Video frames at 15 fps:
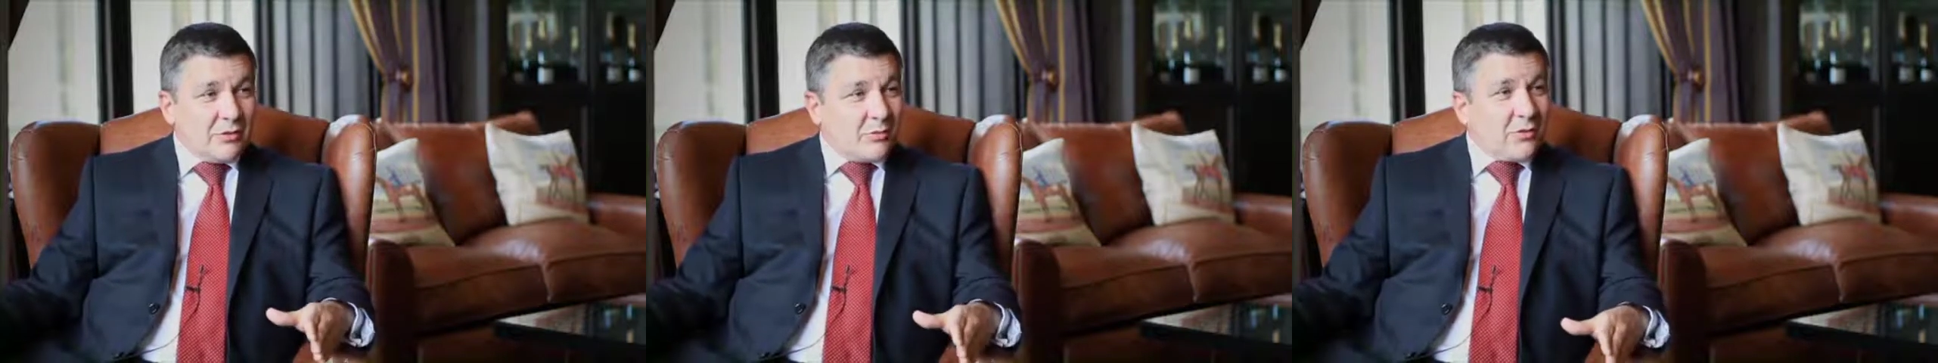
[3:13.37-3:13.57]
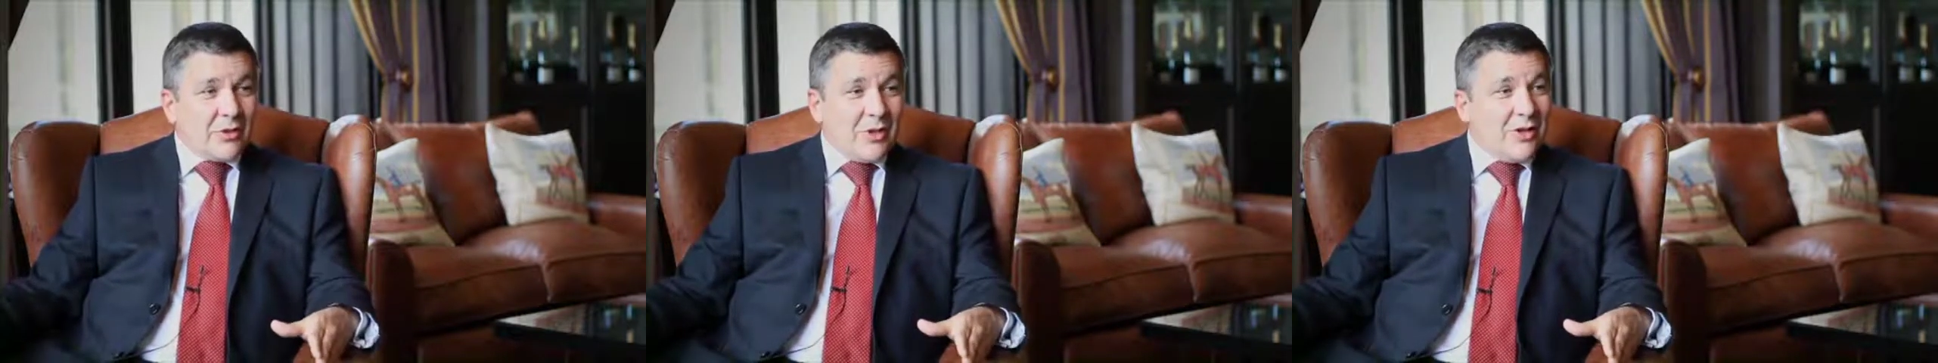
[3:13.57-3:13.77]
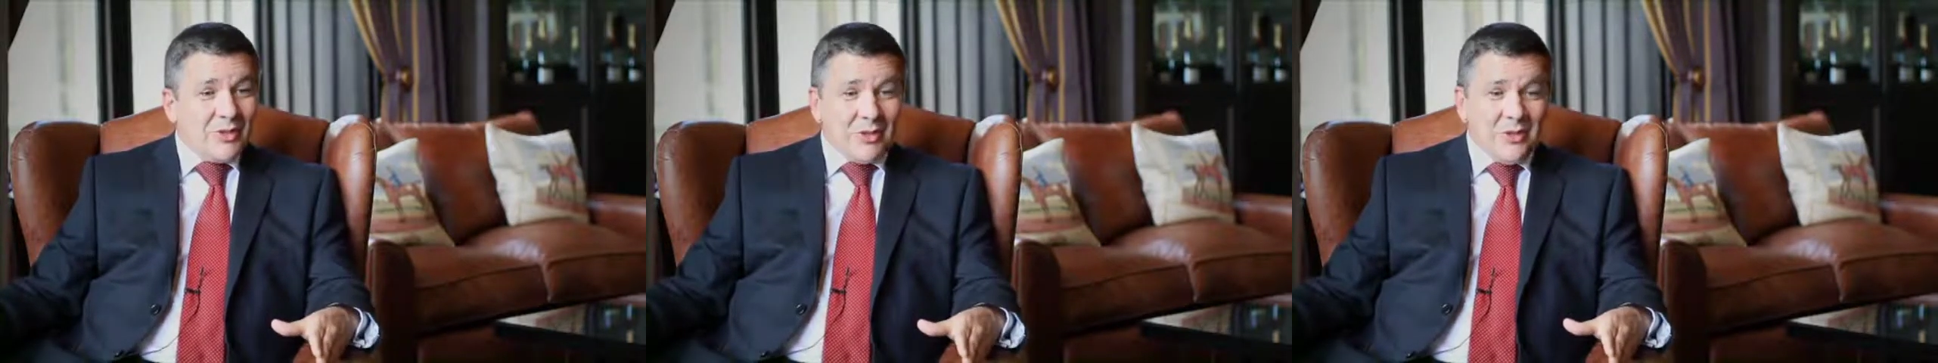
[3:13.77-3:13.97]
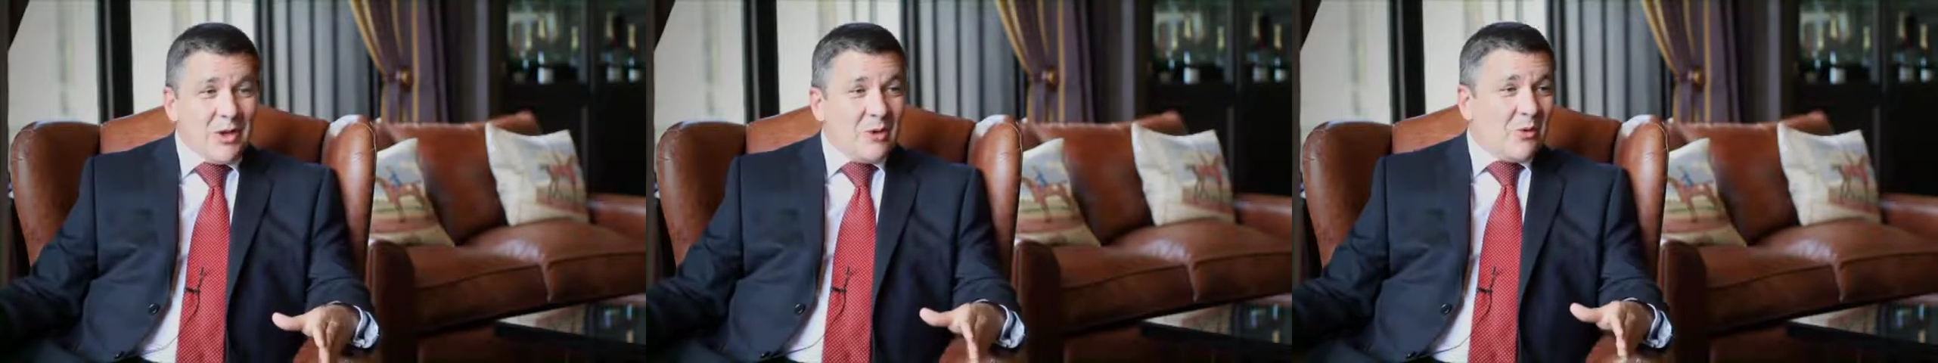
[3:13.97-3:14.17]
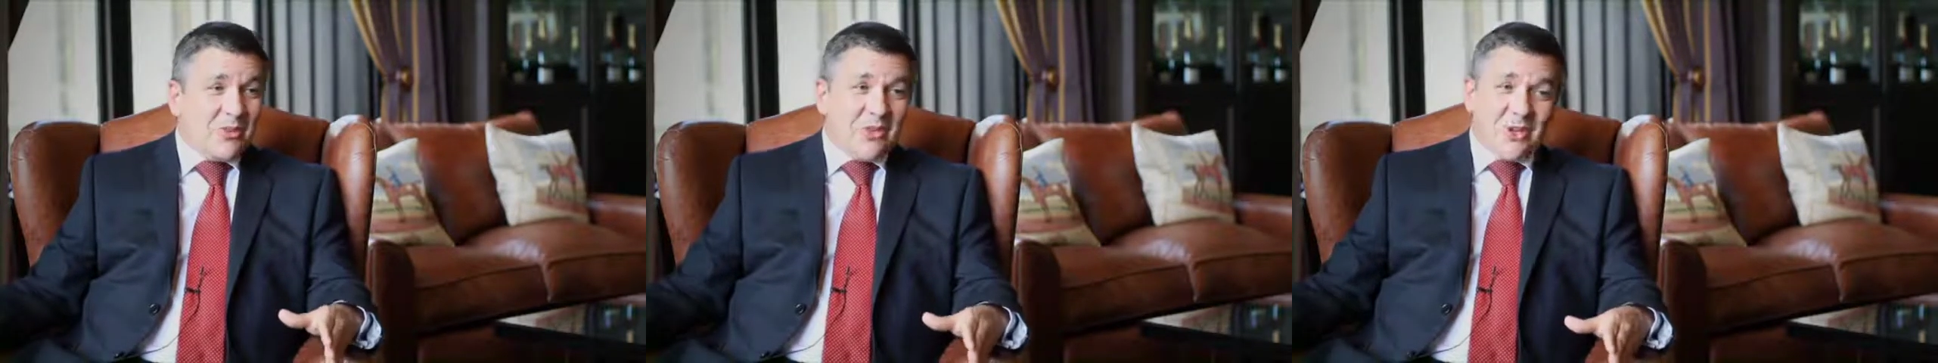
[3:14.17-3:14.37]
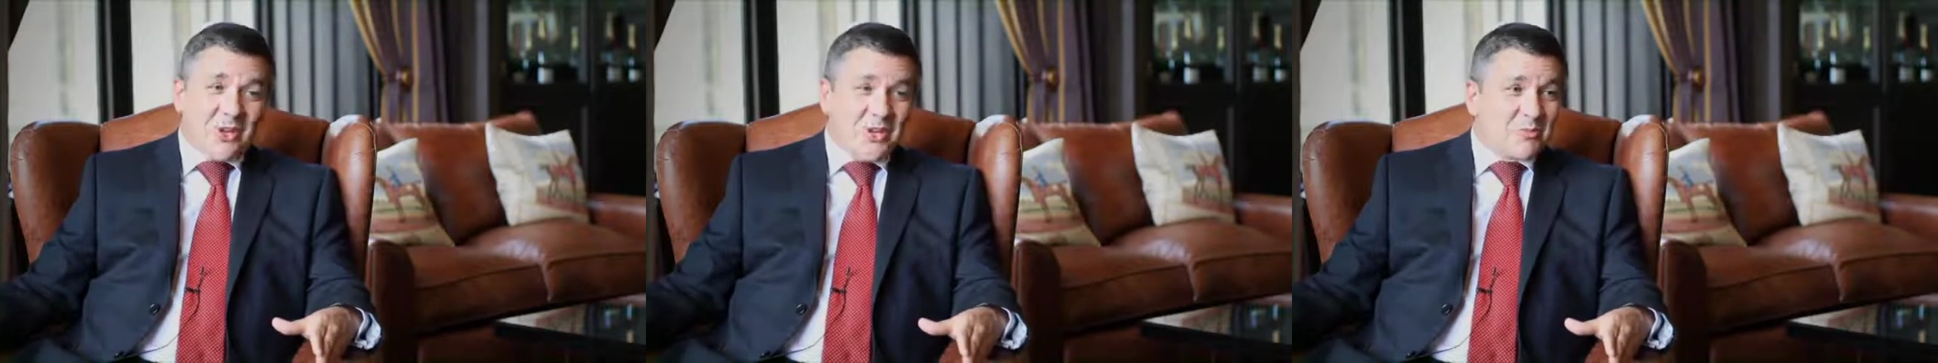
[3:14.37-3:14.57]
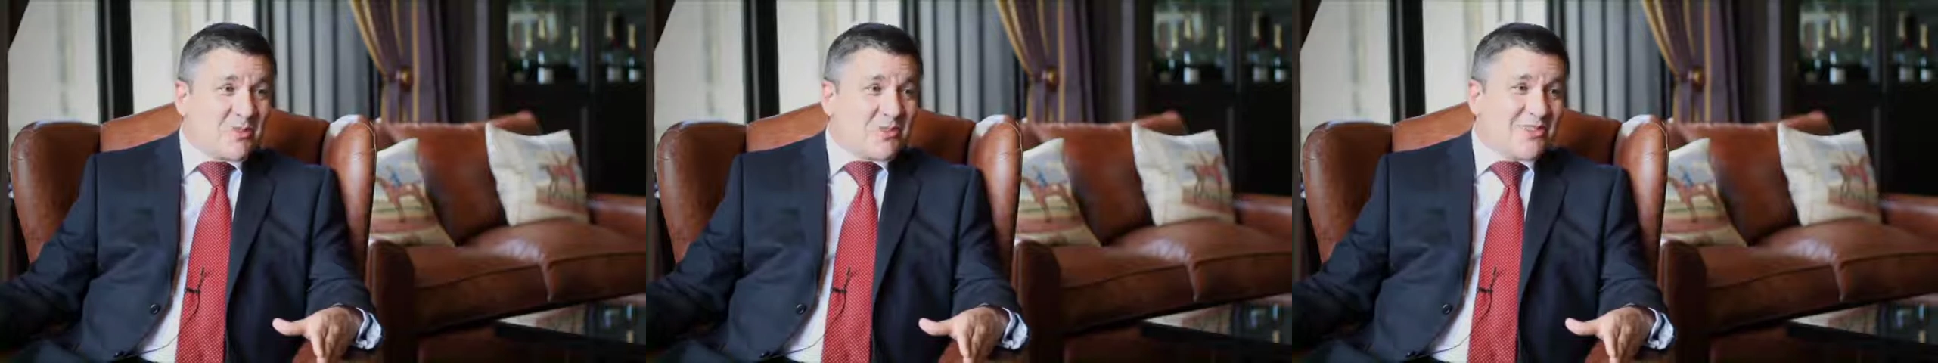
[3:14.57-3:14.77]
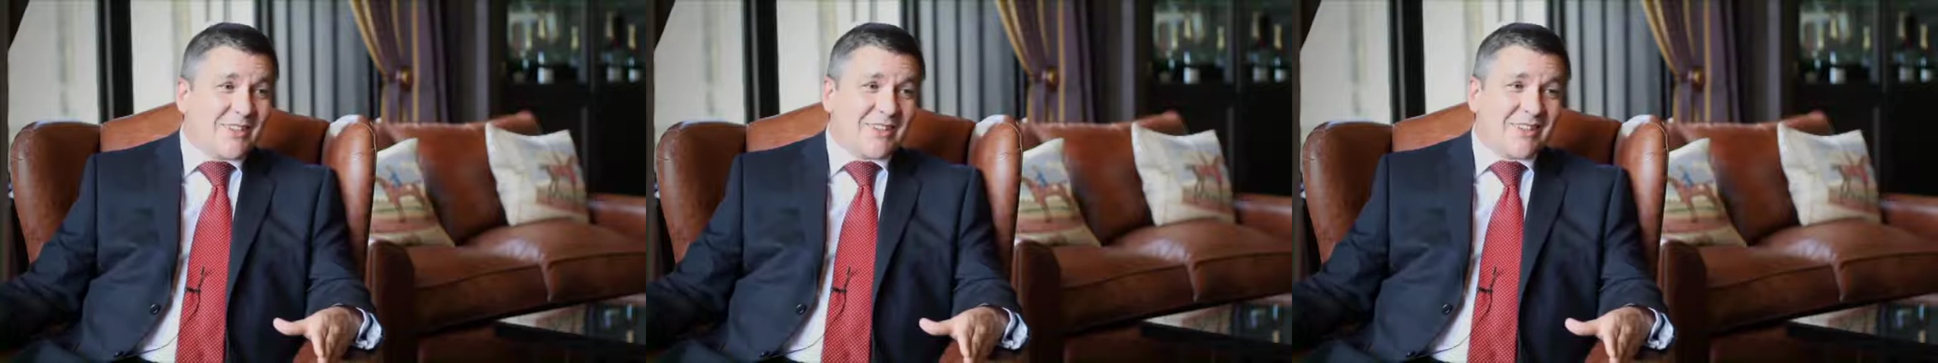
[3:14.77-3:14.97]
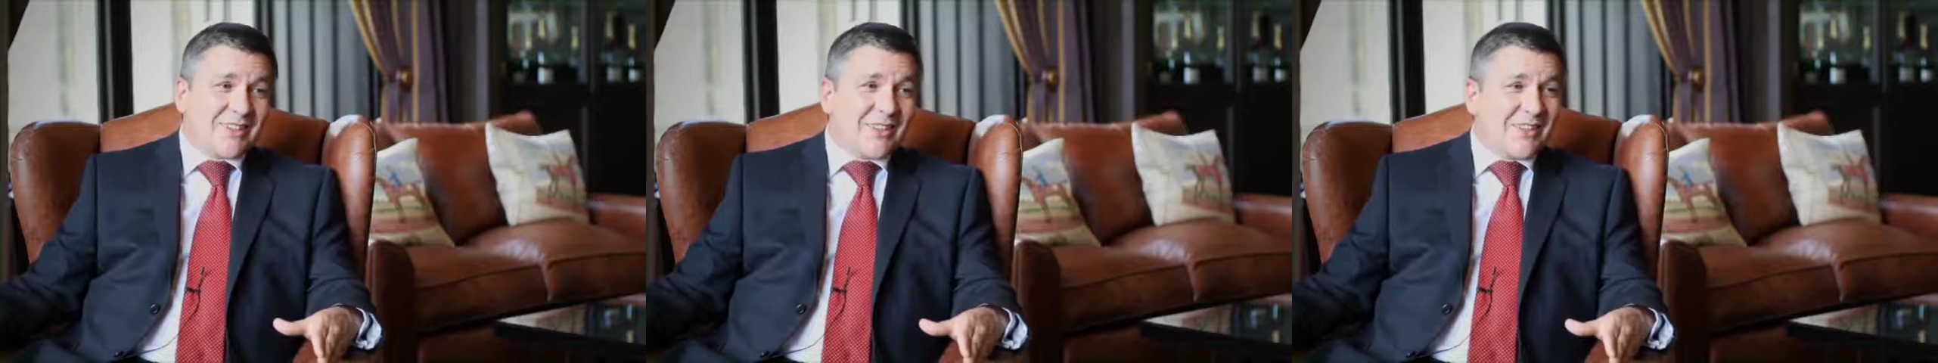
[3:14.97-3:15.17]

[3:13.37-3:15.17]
with your husband sitting